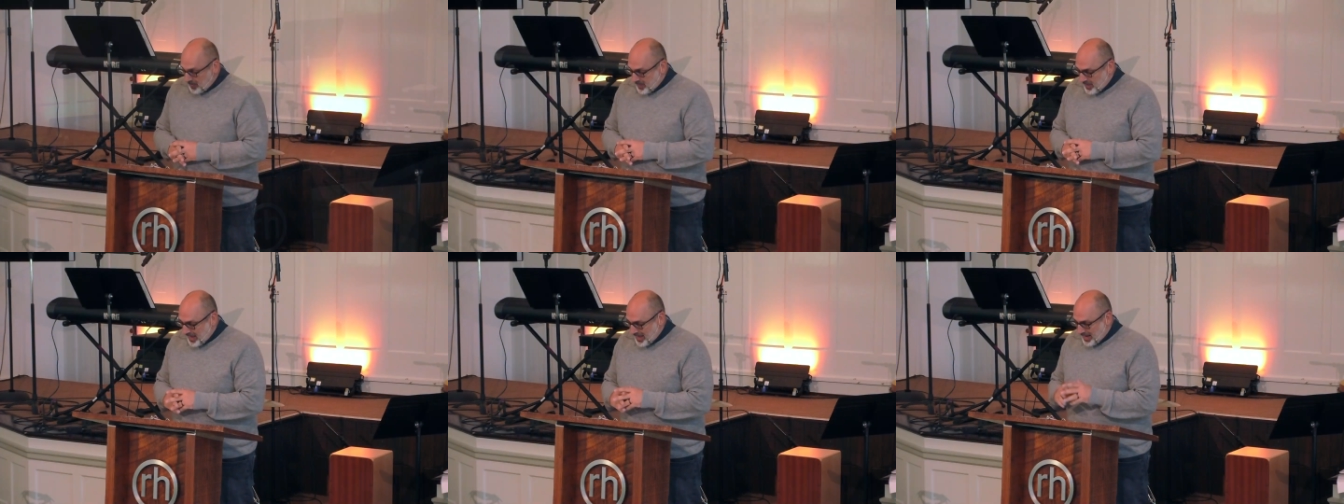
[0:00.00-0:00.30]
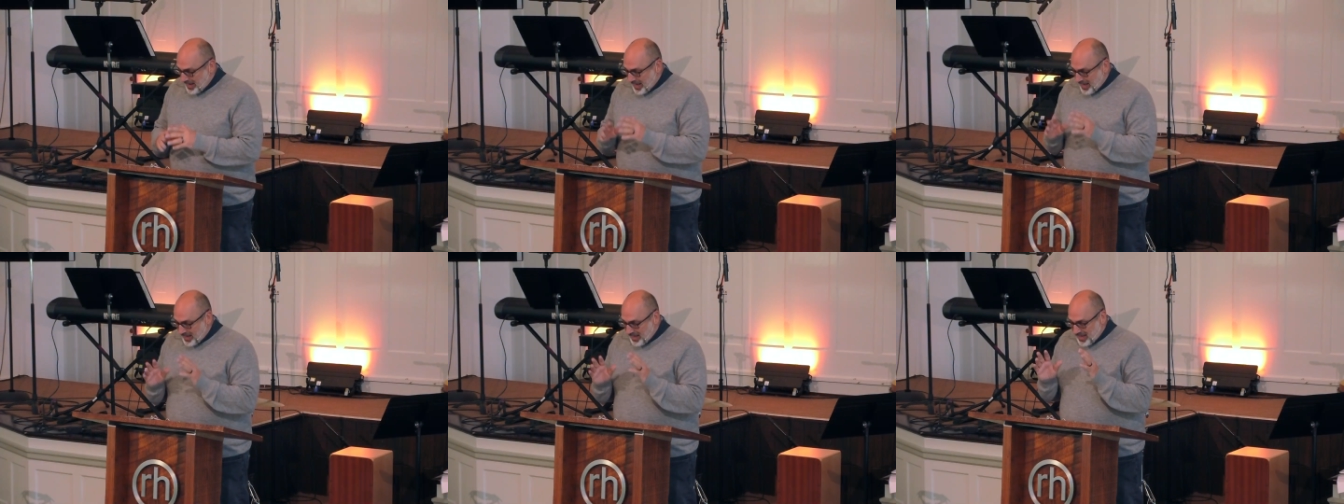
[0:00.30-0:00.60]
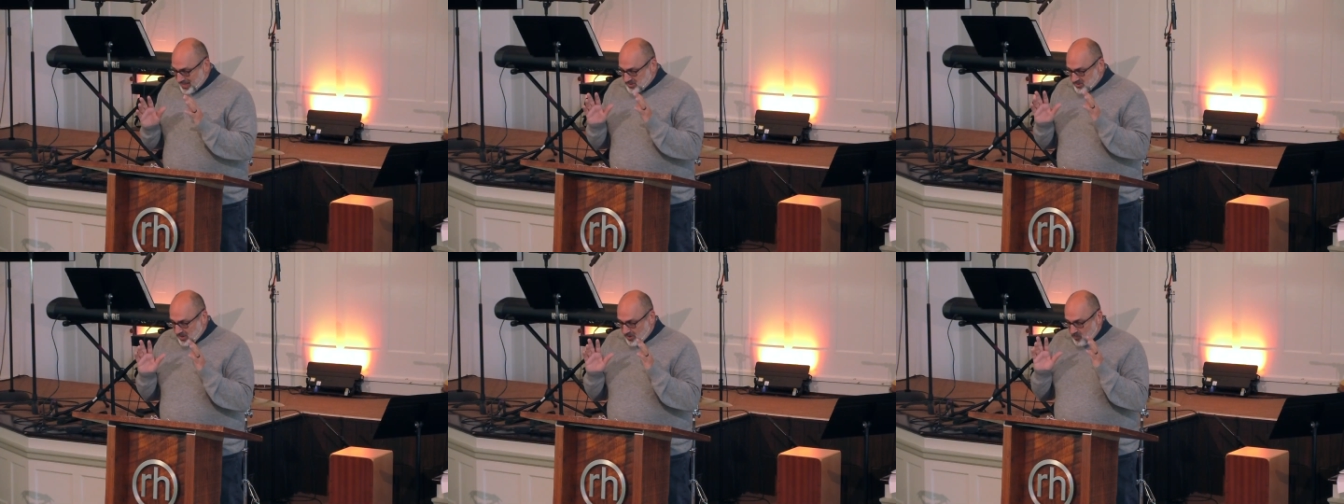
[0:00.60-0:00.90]
And, and,
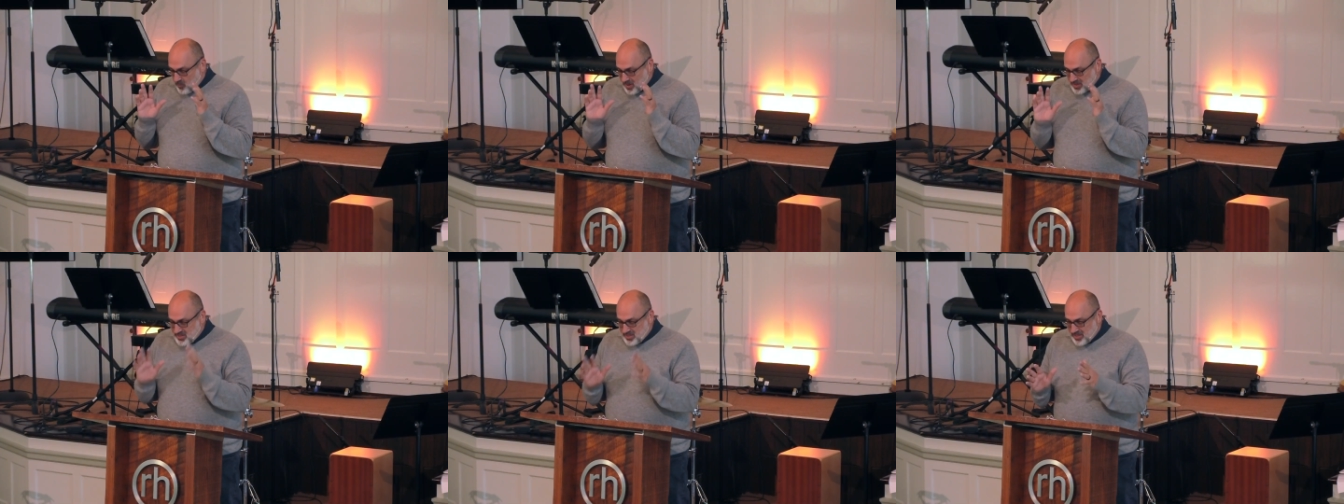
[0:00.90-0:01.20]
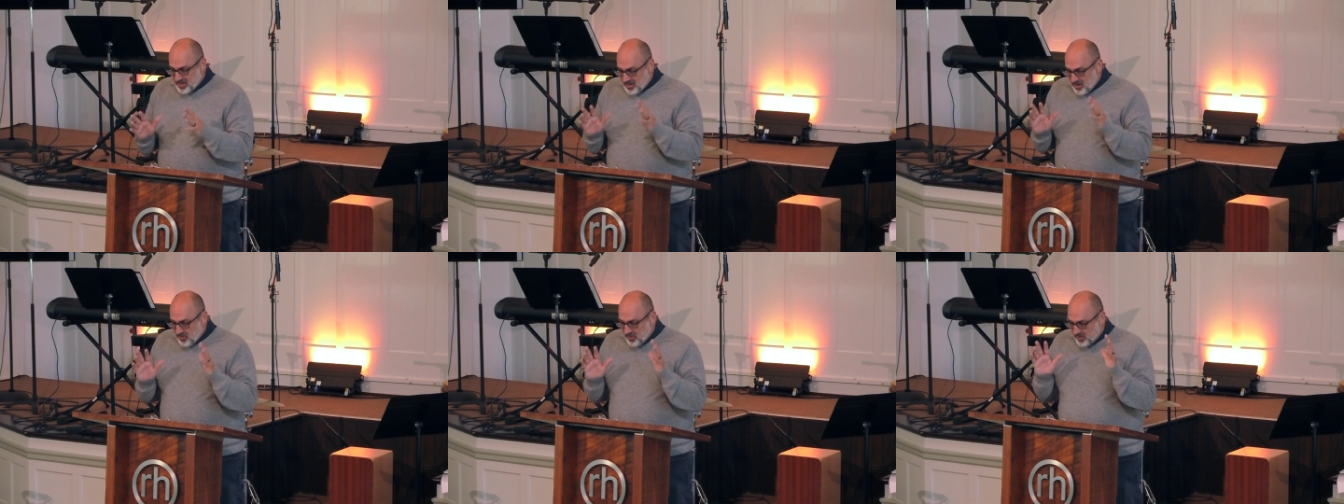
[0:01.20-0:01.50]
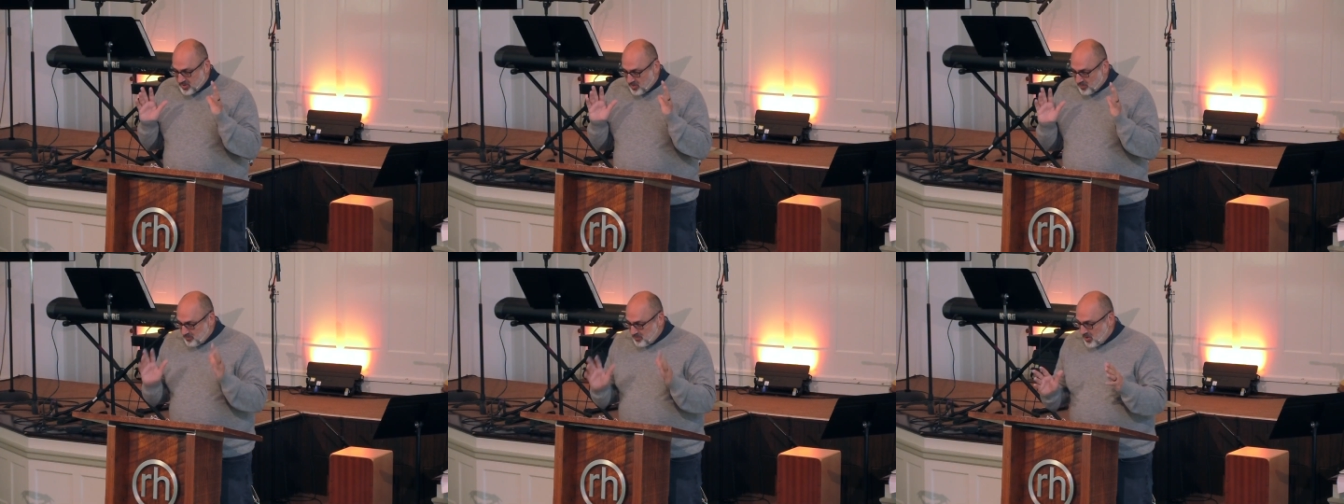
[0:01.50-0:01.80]
and so I want you to know that
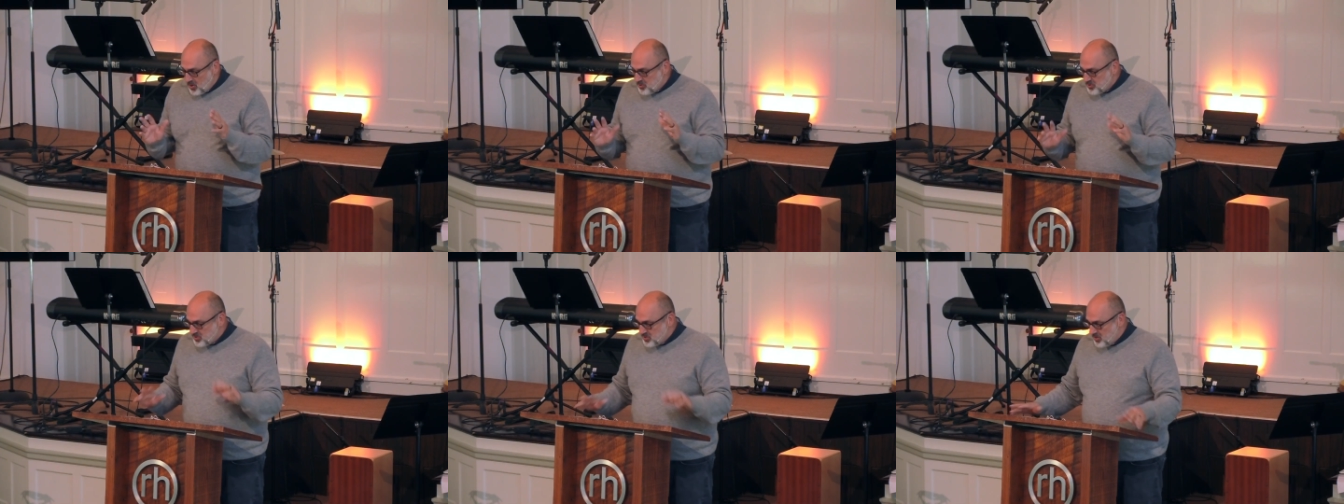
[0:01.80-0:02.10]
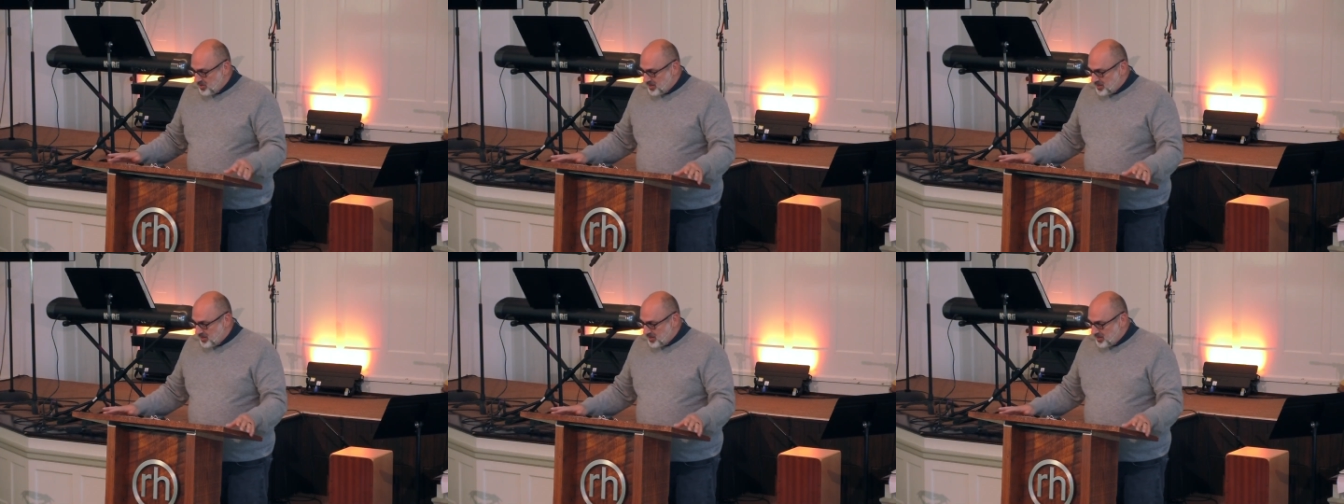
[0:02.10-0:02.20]
they're both good